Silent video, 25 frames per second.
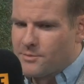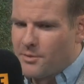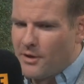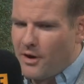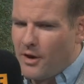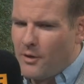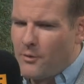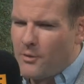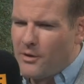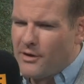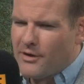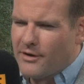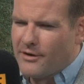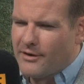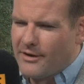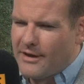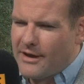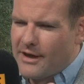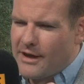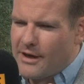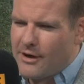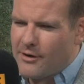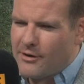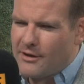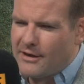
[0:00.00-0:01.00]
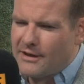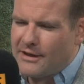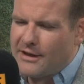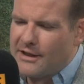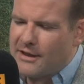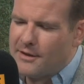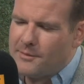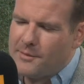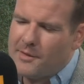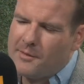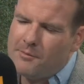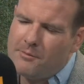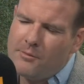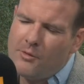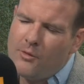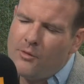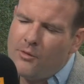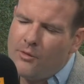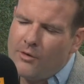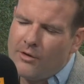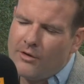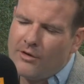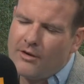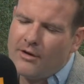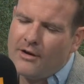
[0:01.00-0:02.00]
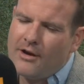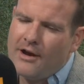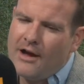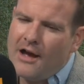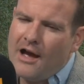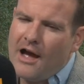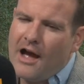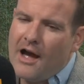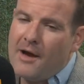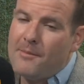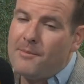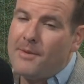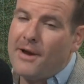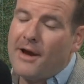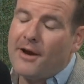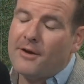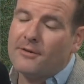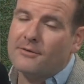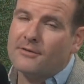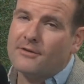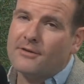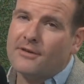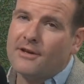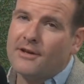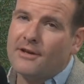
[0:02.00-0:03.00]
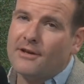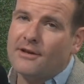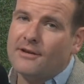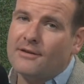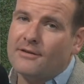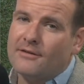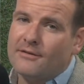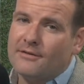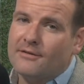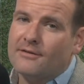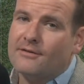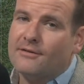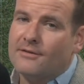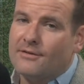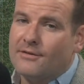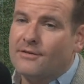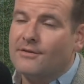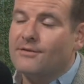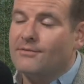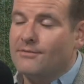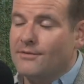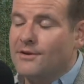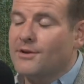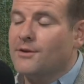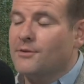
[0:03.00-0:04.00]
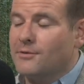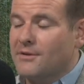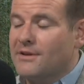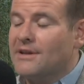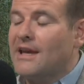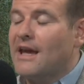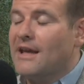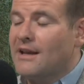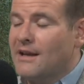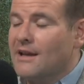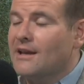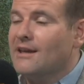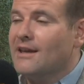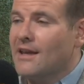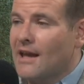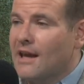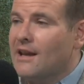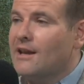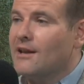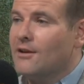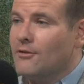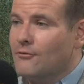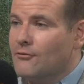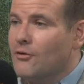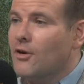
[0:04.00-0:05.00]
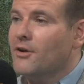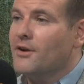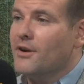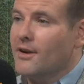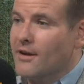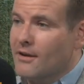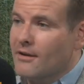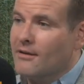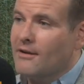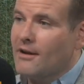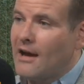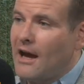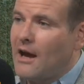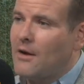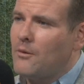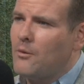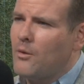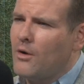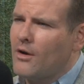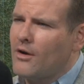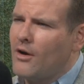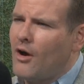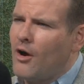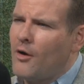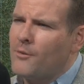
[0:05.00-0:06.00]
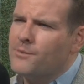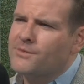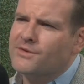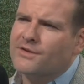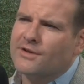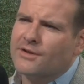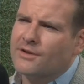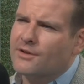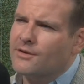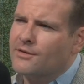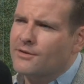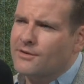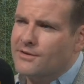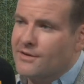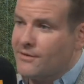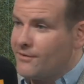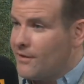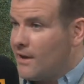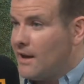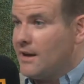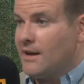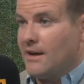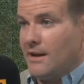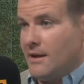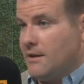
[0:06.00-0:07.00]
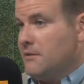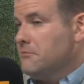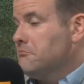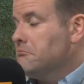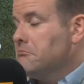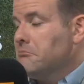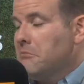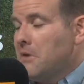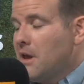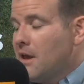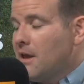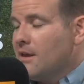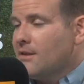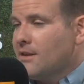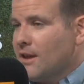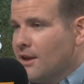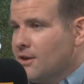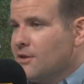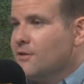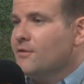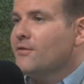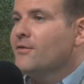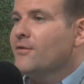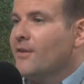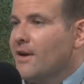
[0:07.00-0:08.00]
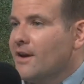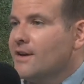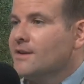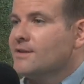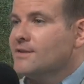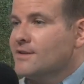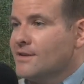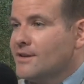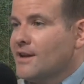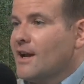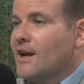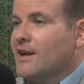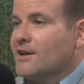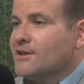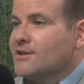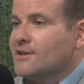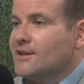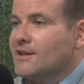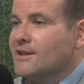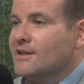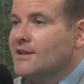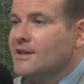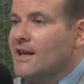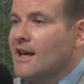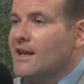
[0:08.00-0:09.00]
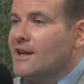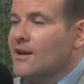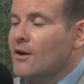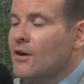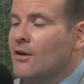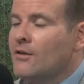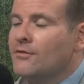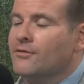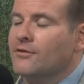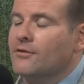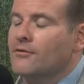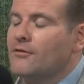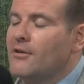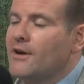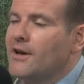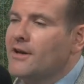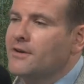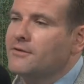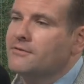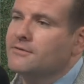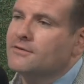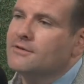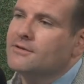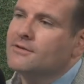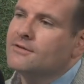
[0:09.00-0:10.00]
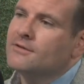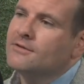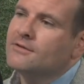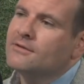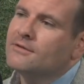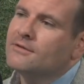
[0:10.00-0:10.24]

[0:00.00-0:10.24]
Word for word: But I want to hear a little bit more about the, you know, getting getting running and what obstacles, if any, yeah, oh, yeah. that you face in actually getting off the ground.